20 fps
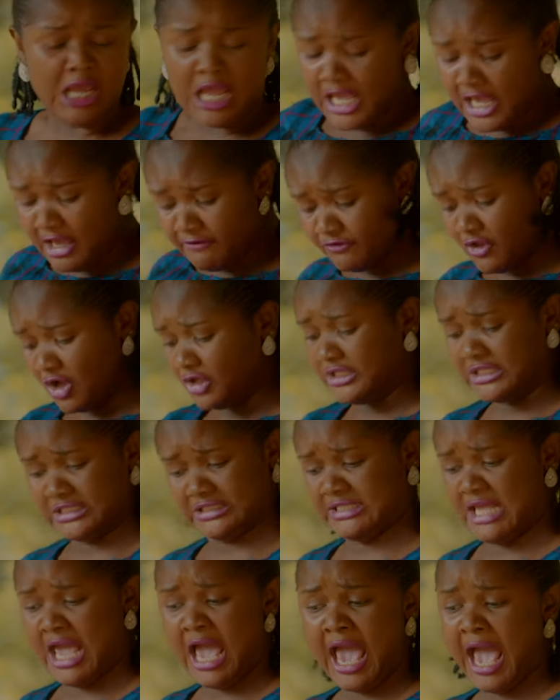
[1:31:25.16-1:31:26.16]
If not
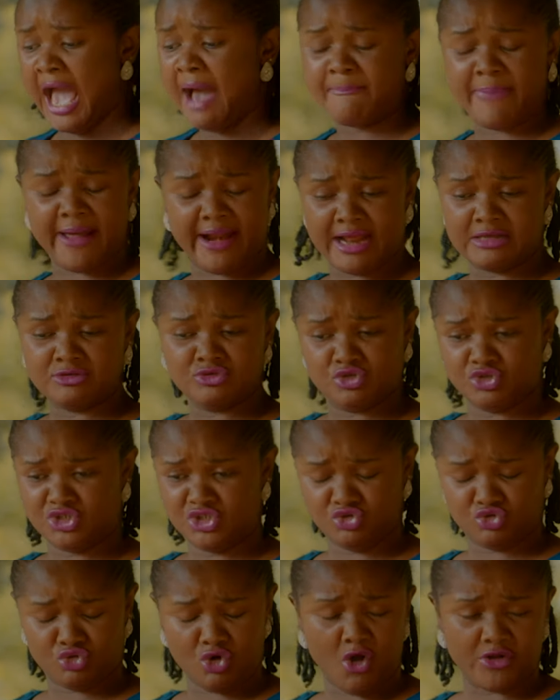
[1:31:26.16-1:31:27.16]
this hair apparent to
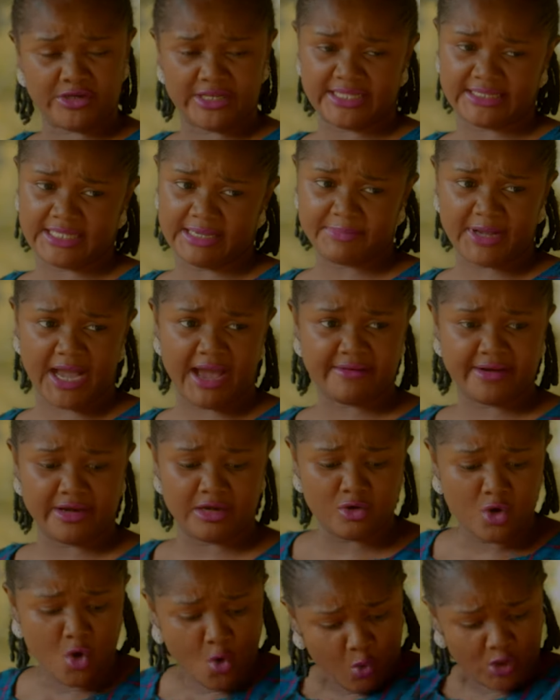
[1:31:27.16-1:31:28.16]
the throne that I'm
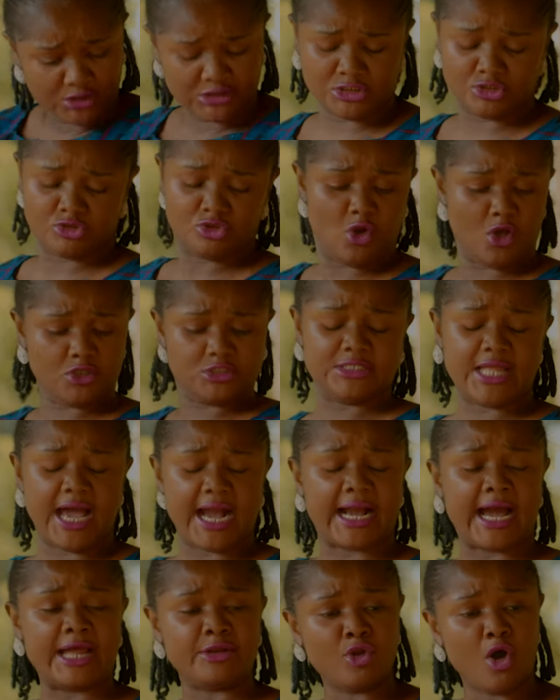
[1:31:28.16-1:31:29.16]
carrying, what is clothes that
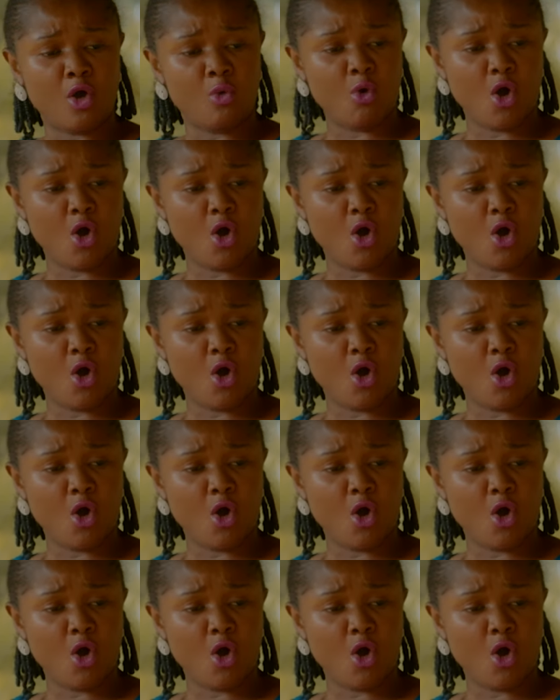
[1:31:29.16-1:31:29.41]
I cannot